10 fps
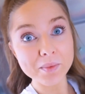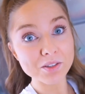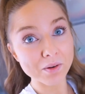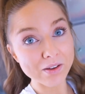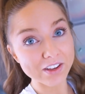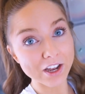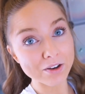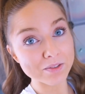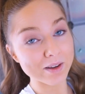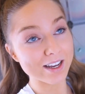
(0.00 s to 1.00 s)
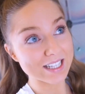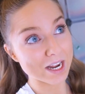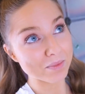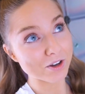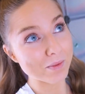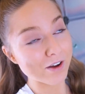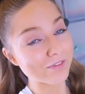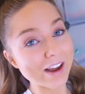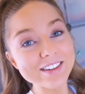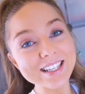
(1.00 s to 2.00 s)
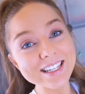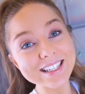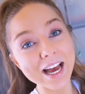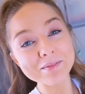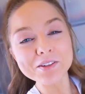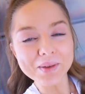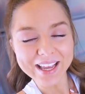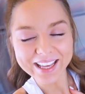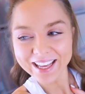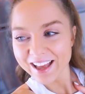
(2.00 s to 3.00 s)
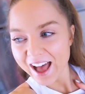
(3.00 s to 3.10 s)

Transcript: miss one of my videos because I upload about five to six times a week.